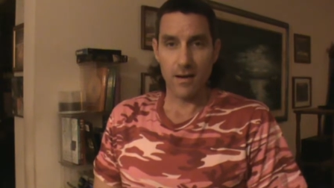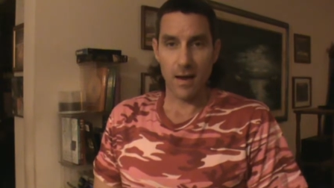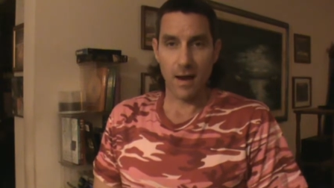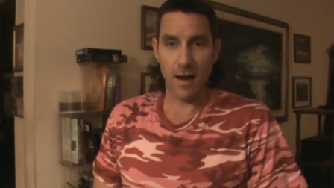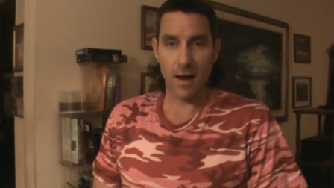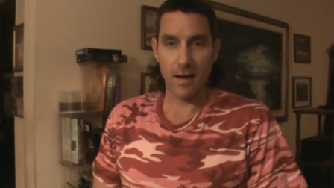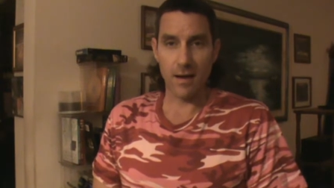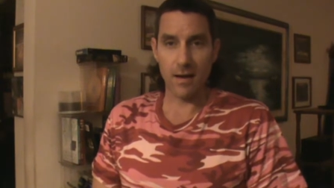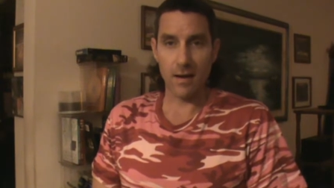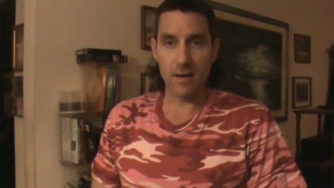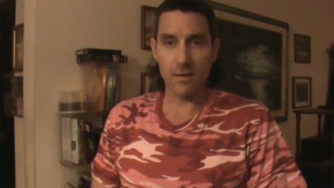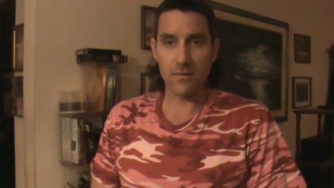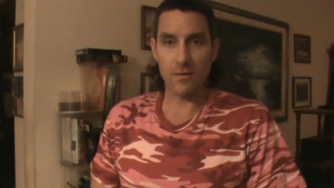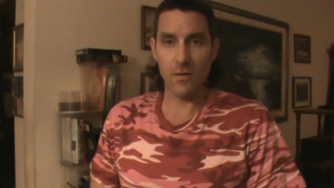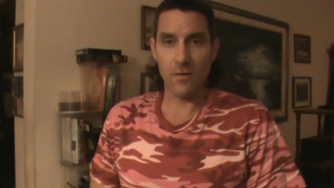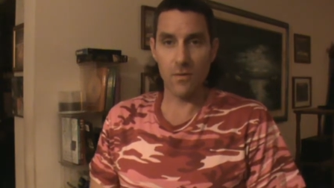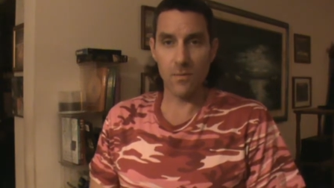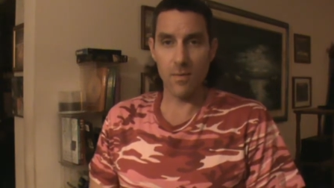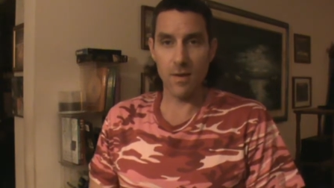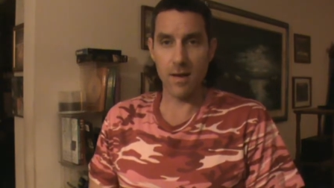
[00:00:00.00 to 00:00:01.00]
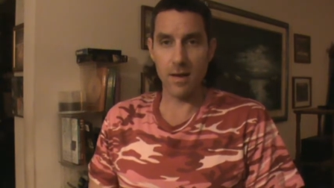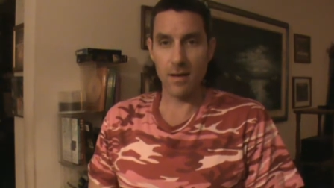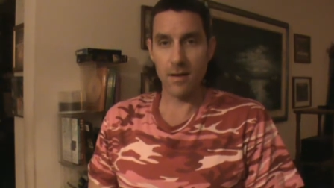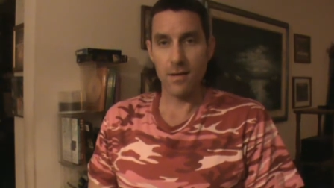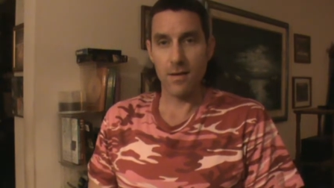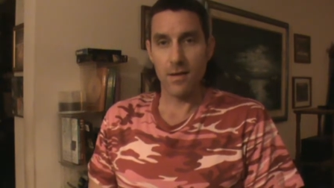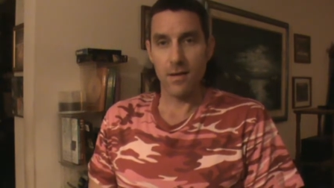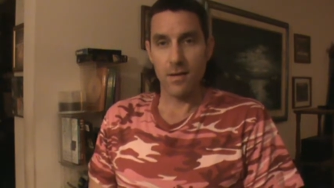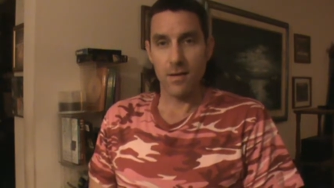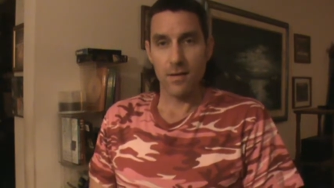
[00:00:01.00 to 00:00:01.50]
And he told me
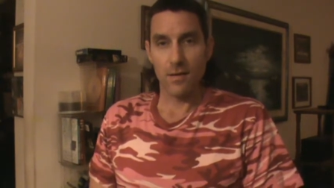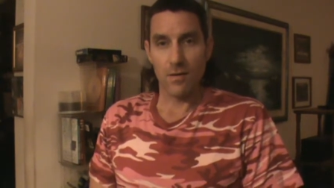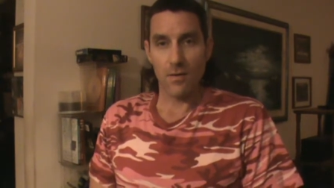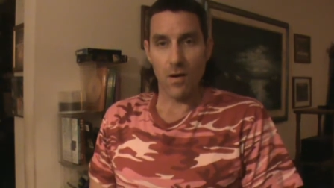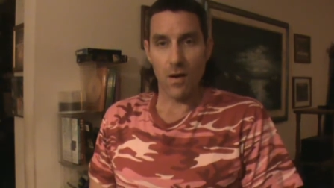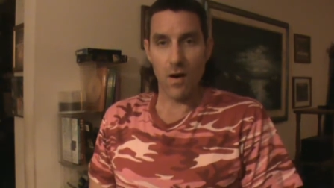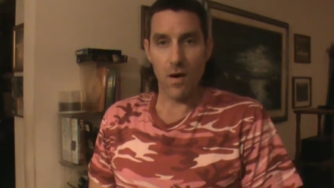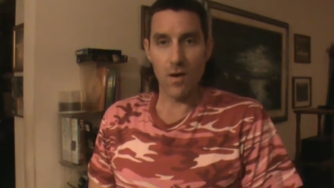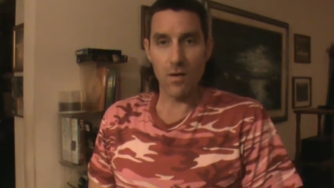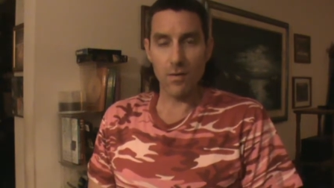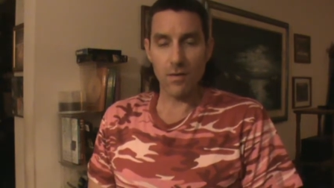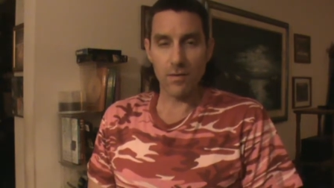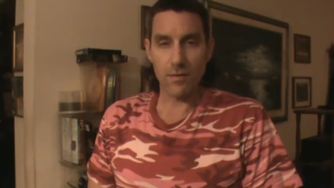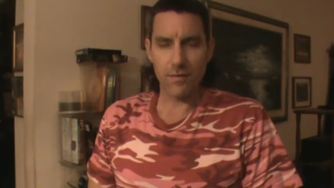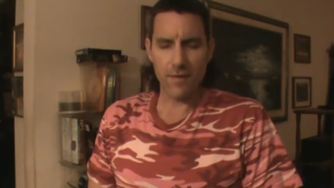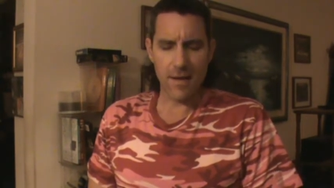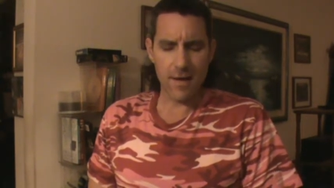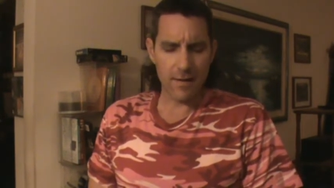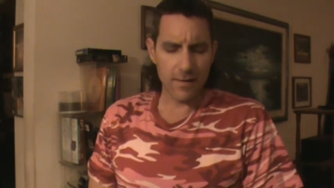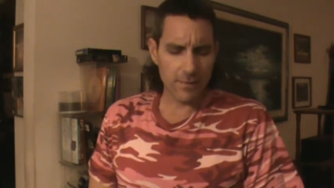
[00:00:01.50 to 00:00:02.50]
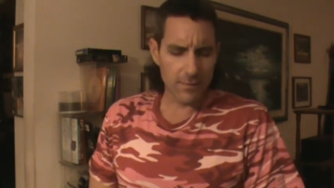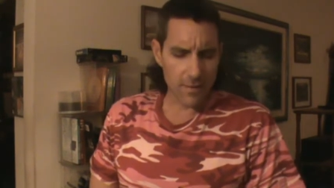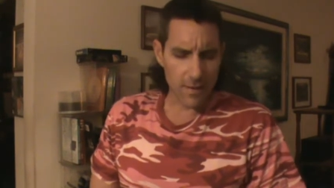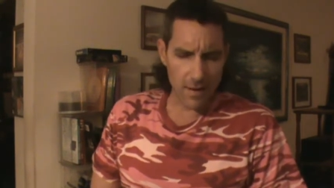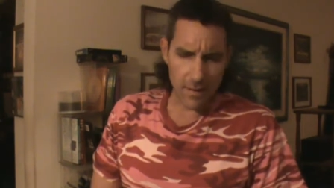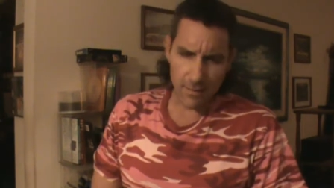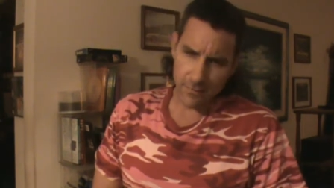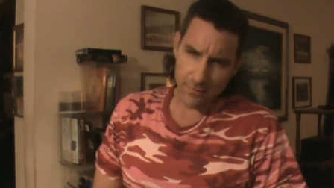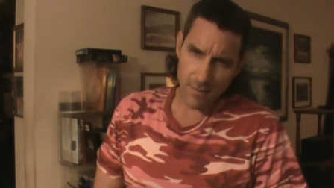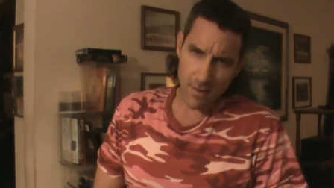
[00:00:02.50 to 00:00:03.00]
all the things that
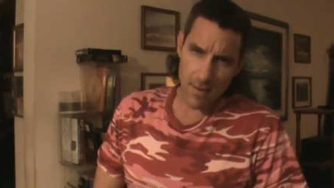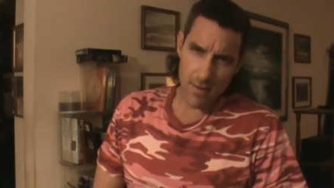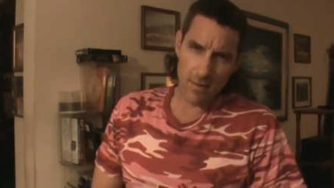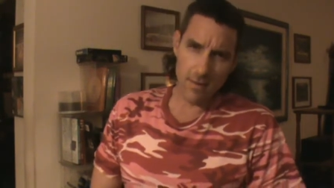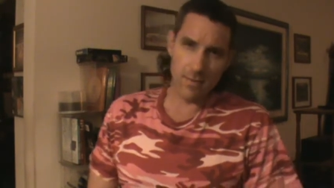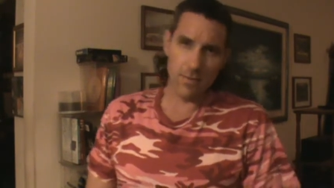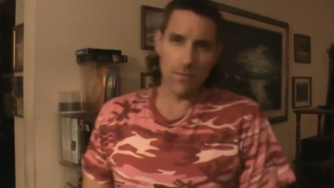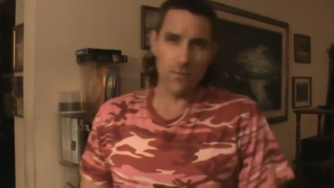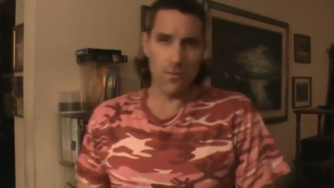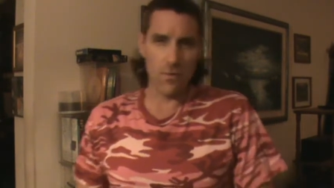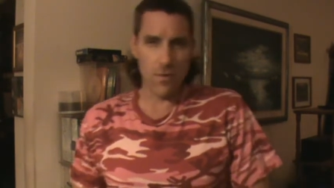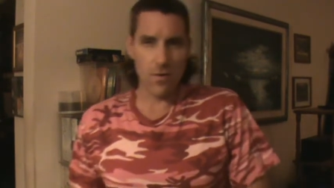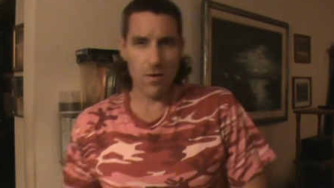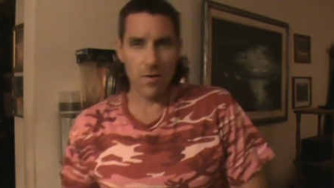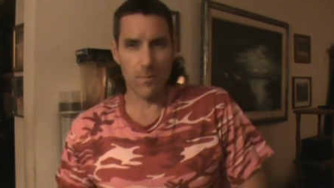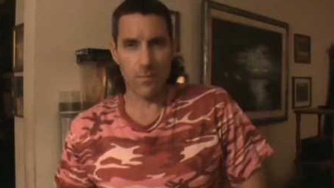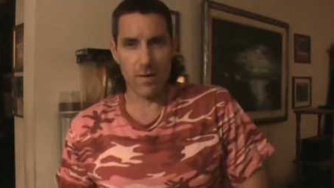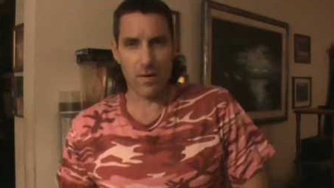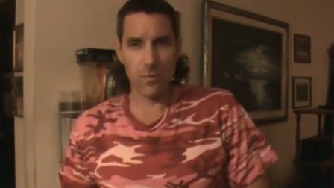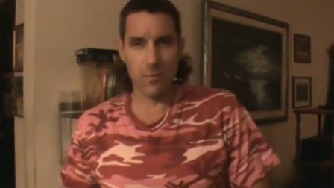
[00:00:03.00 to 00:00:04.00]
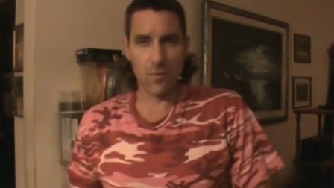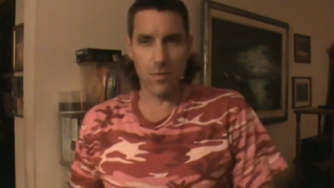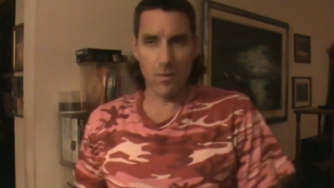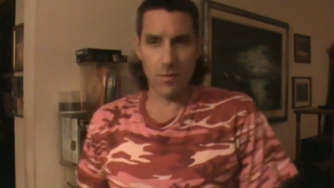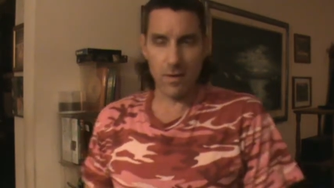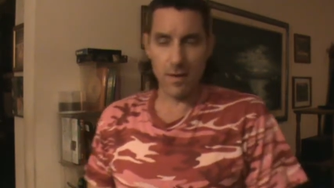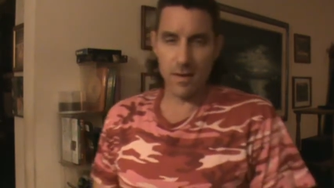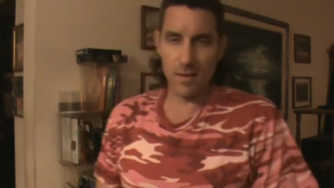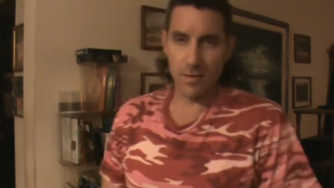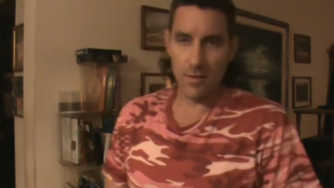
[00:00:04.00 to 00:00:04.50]
I saw in the war, people
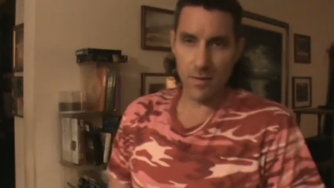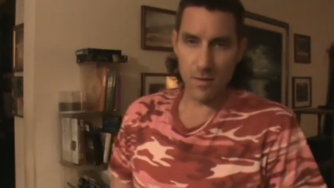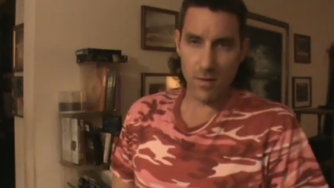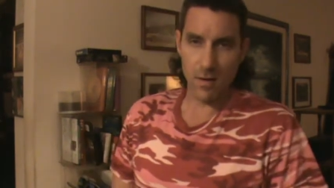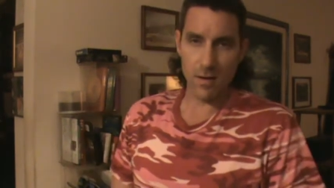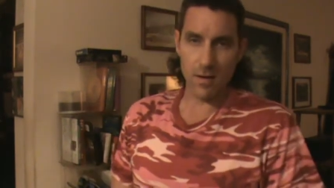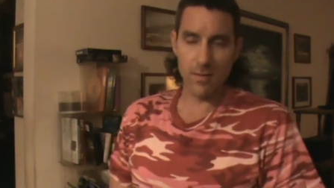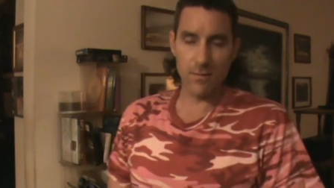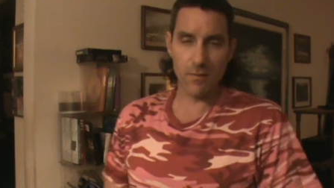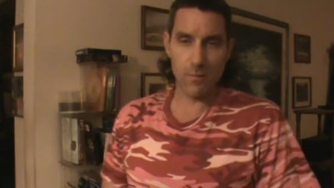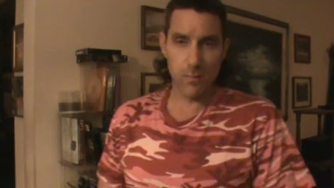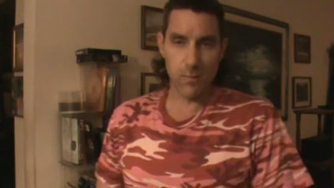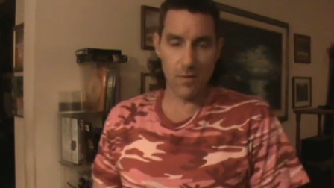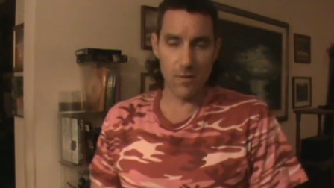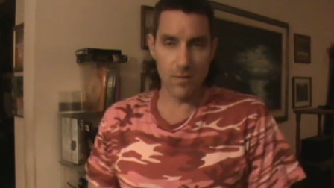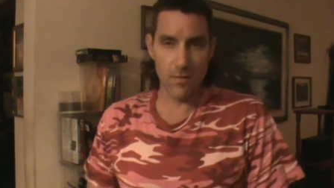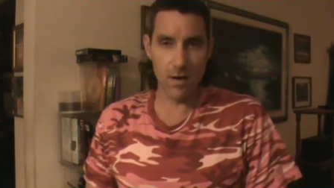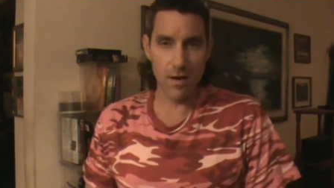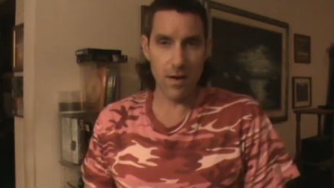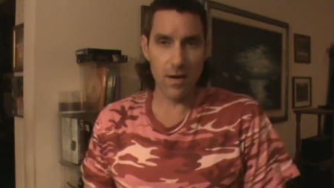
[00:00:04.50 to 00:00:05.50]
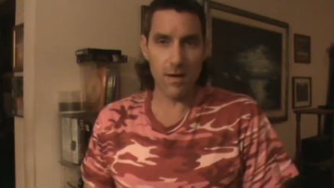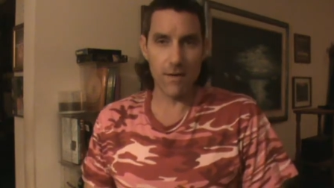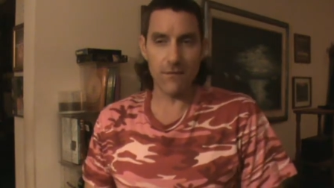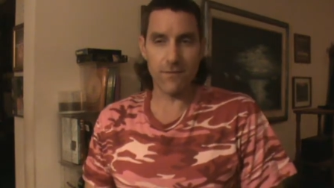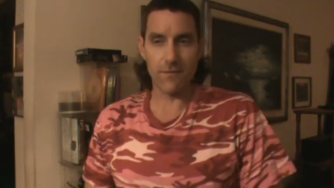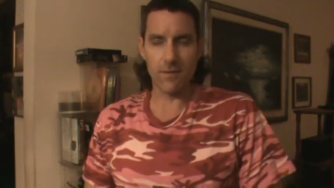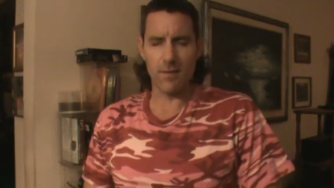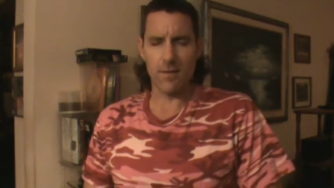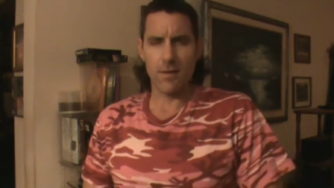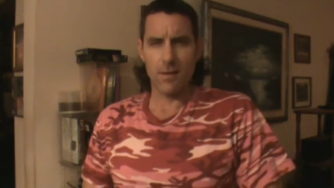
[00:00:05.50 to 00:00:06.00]
getting their arms blown
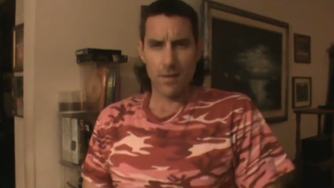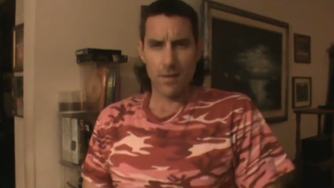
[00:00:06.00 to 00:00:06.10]
off and